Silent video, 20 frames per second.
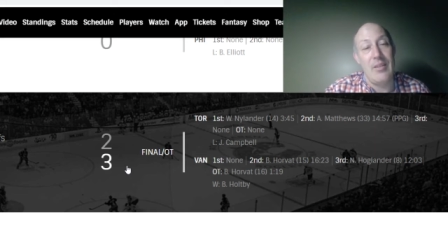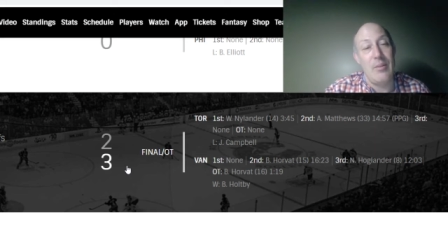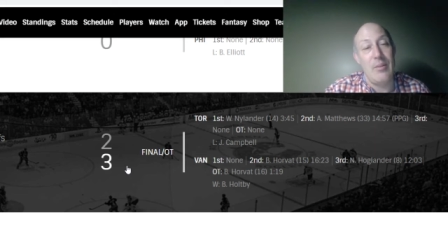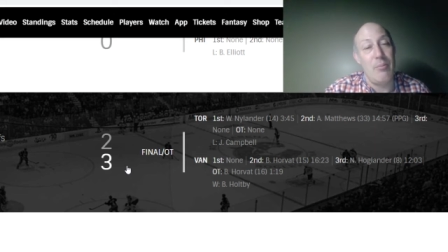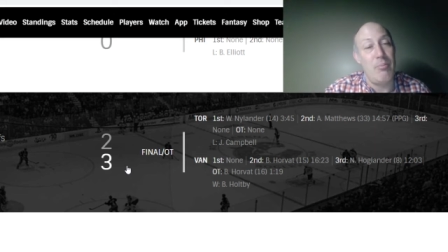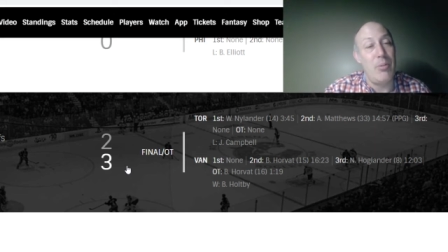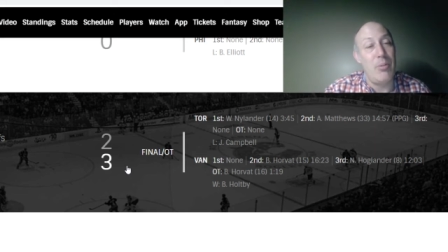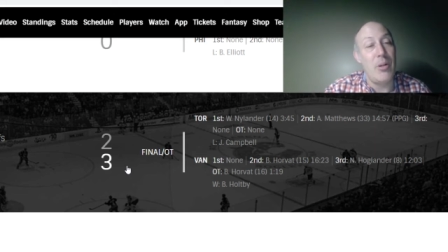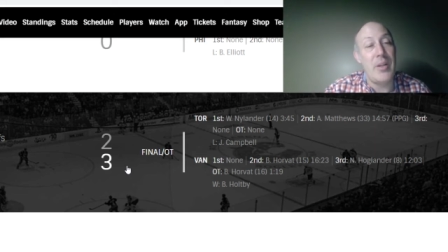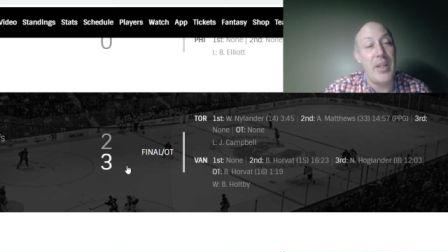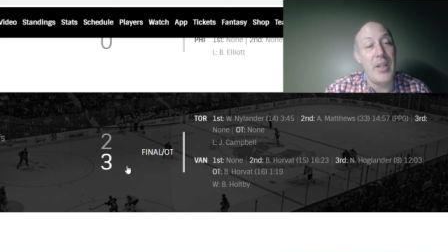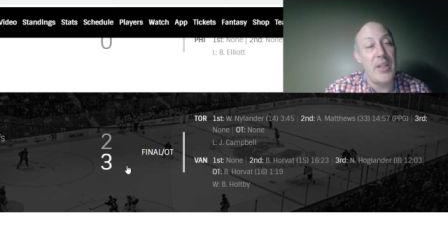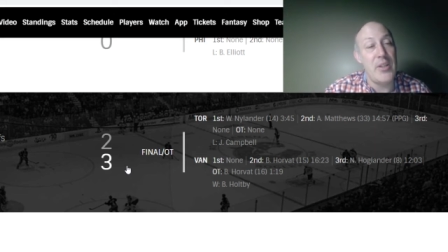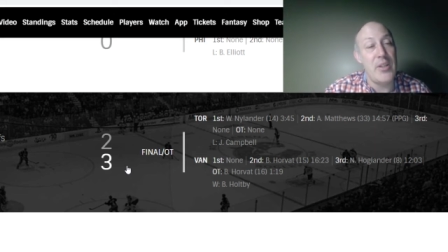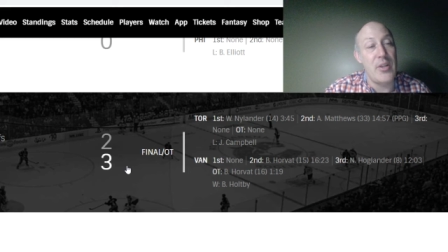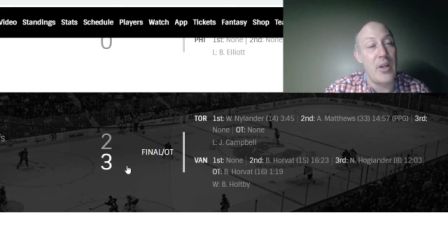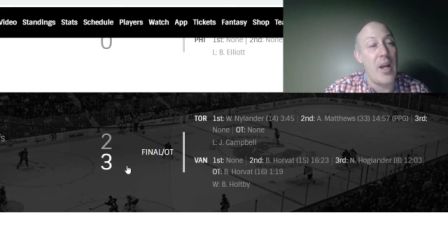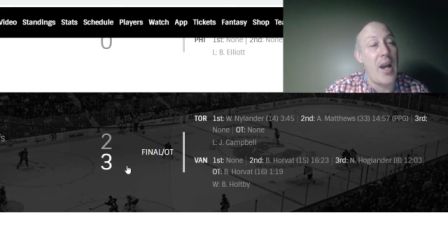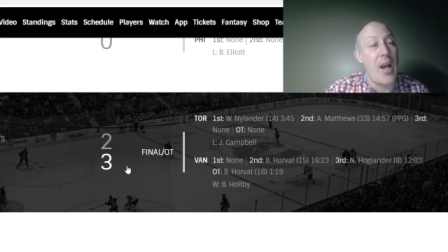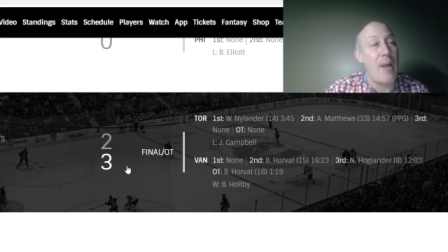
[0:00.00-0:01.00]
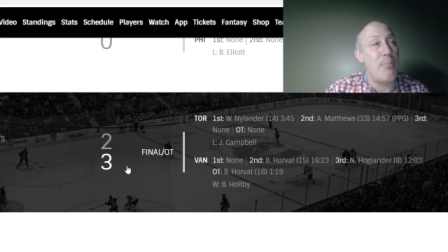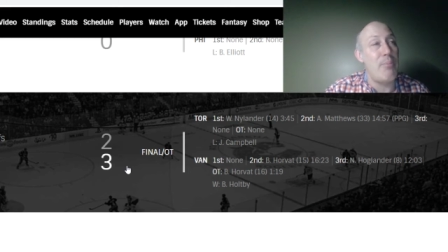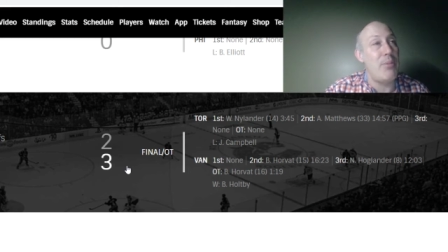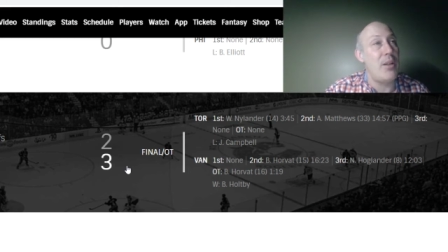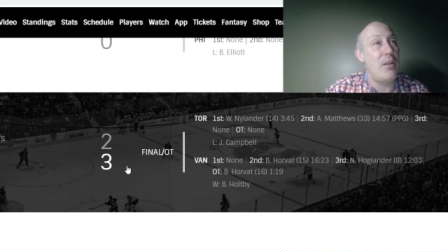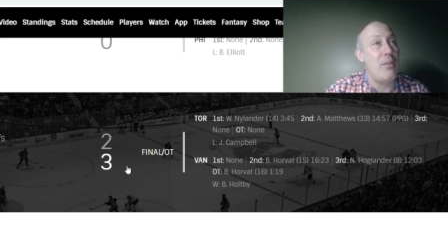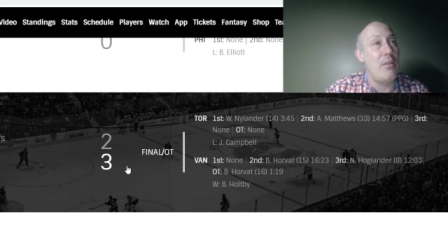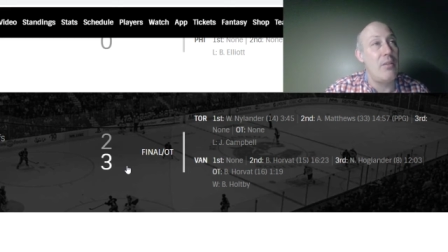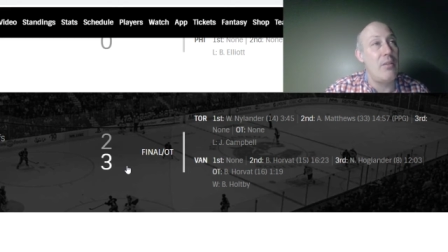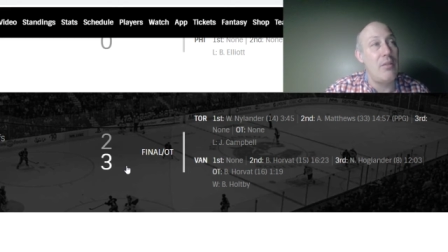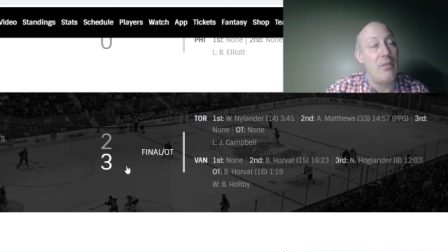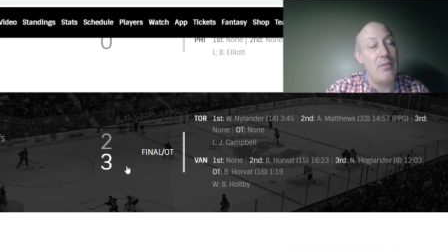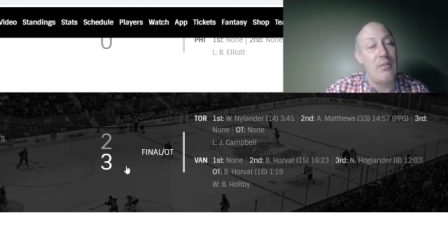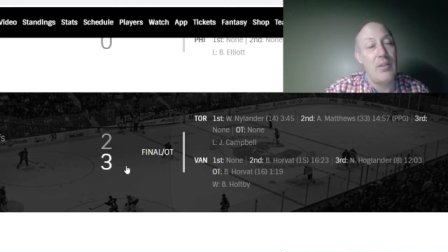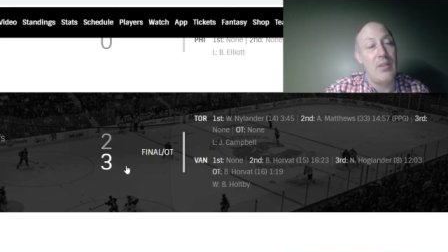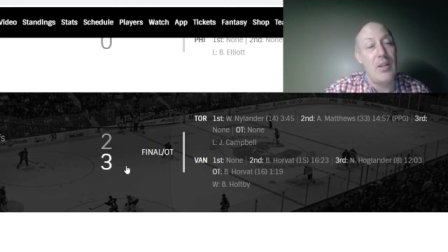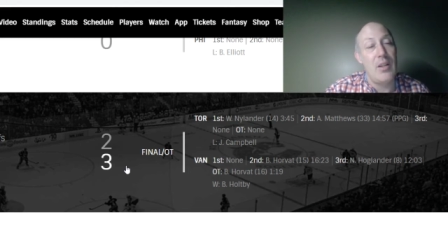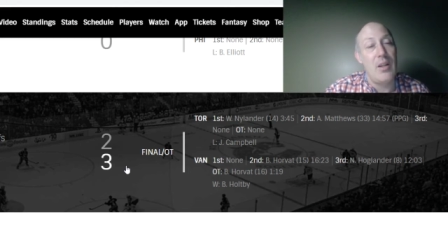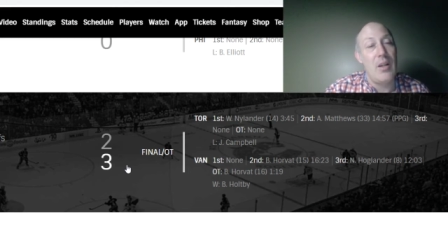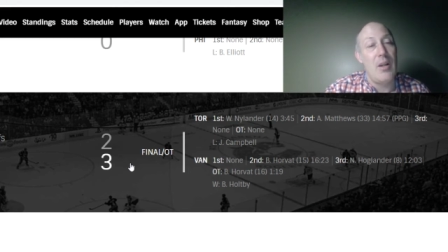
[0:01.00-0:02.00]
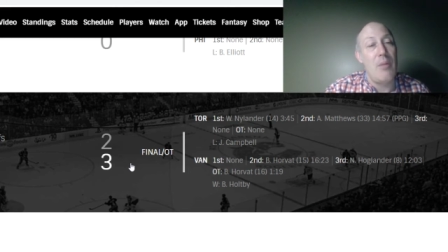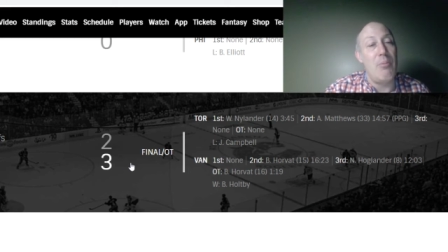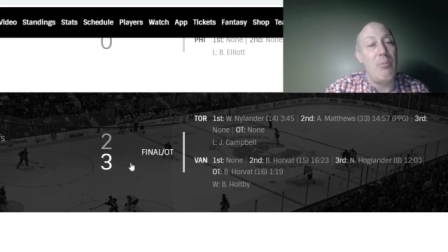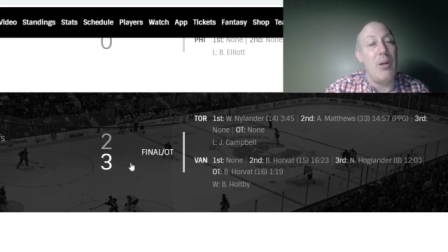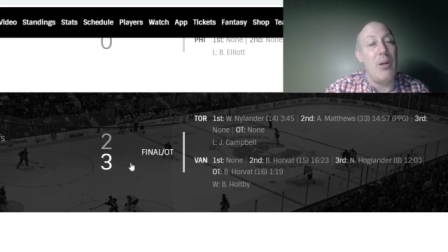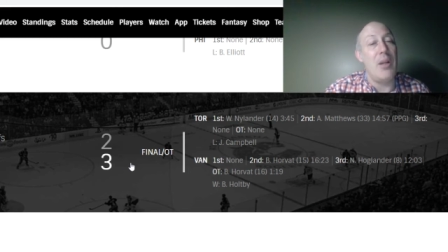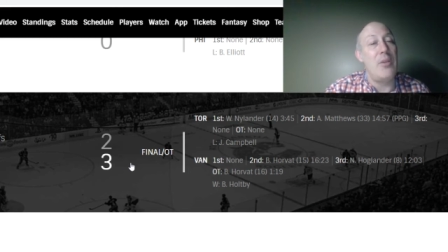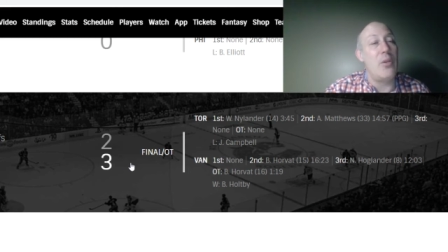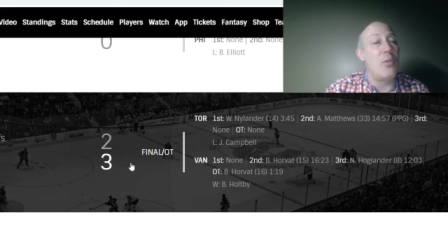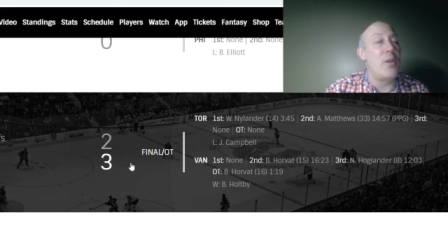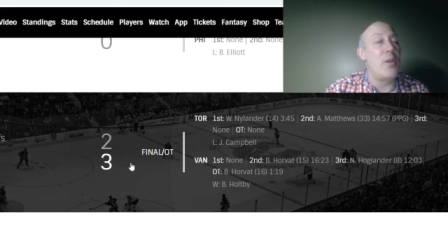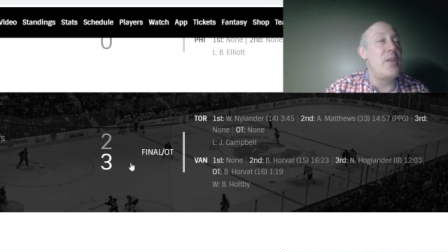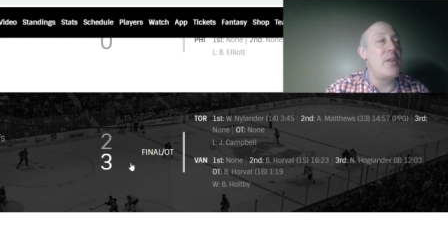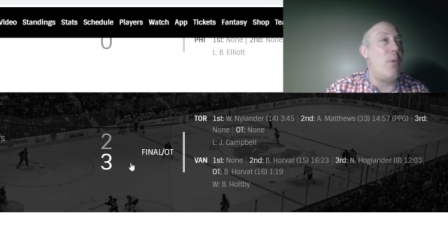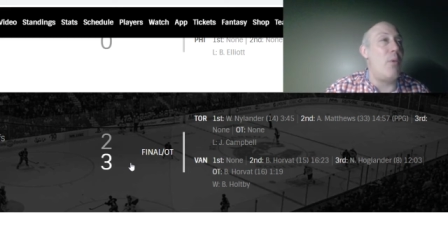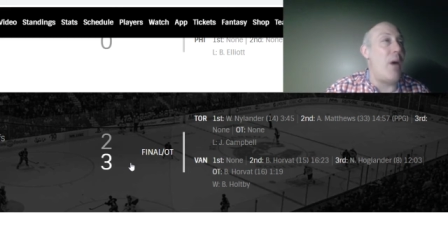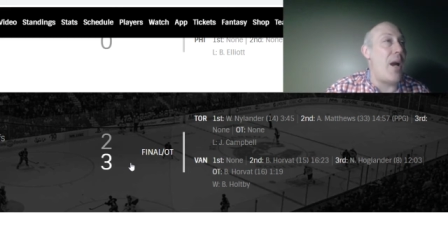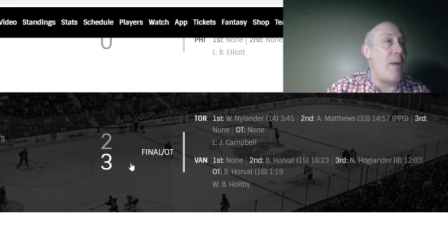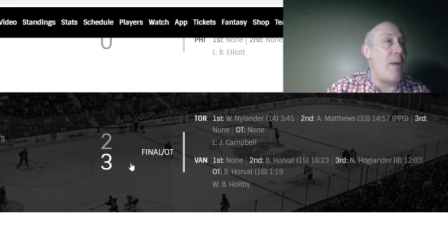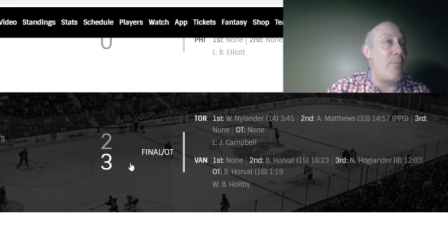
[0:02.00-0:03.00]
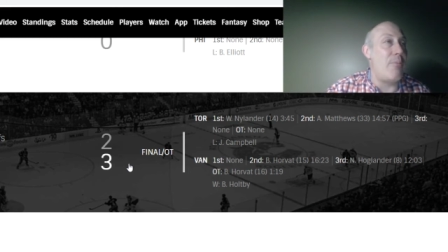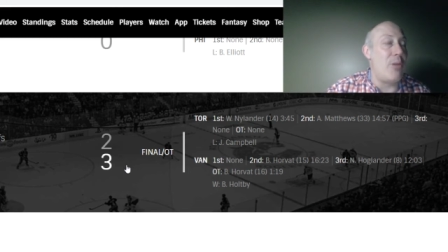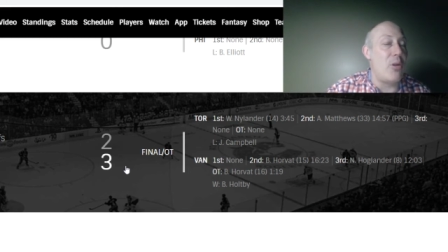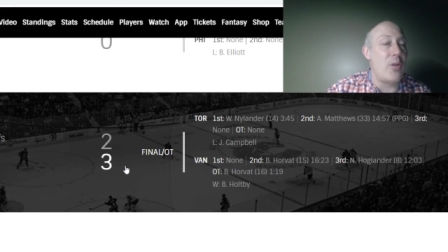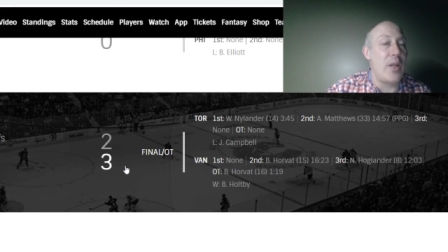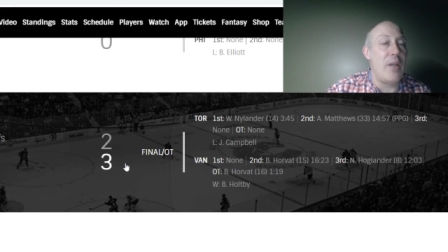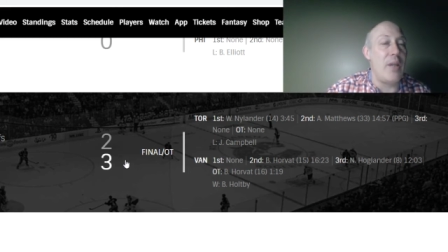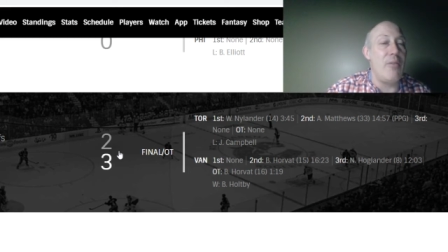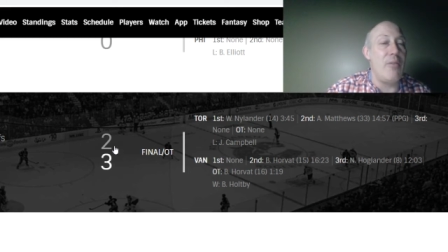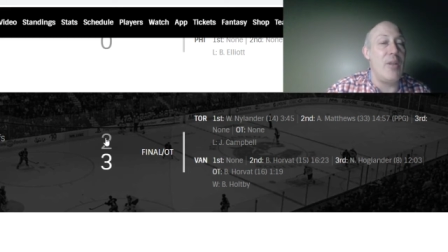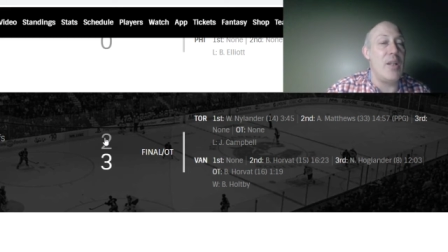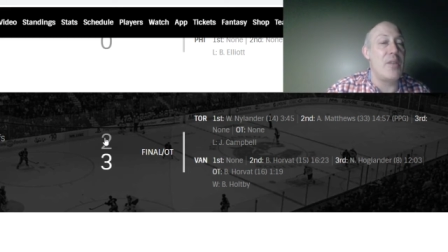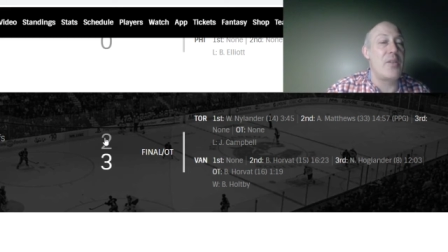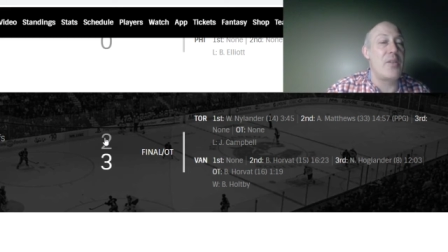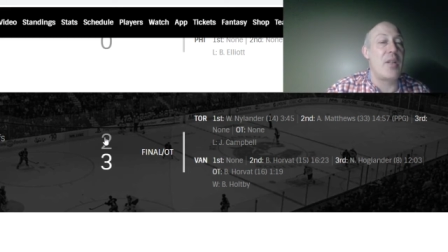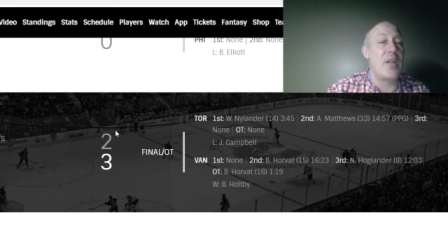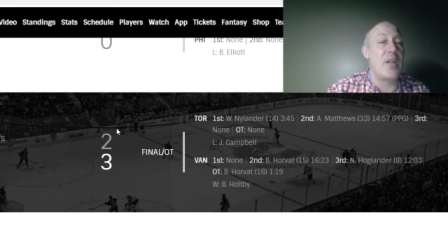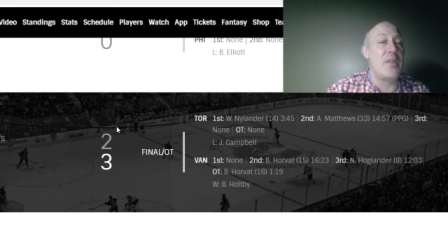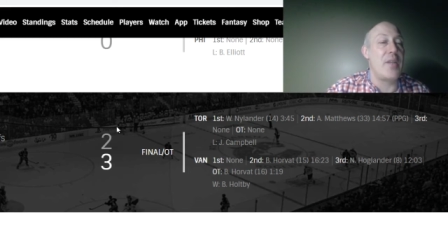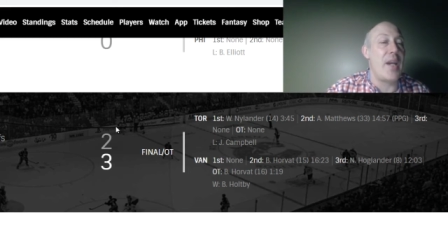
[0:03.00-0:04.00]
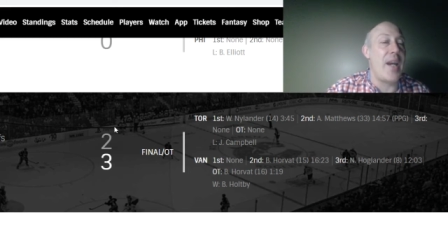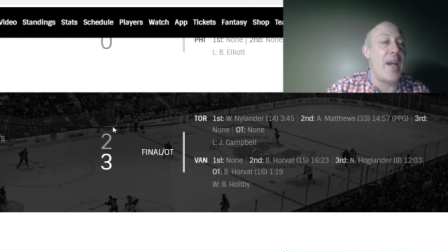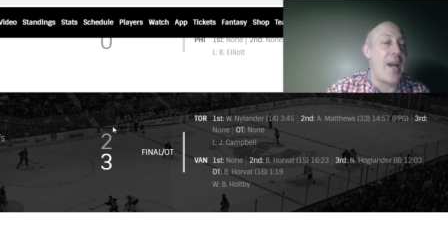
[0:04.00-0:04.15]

Bookies are happy. But the reason why I broke even is because I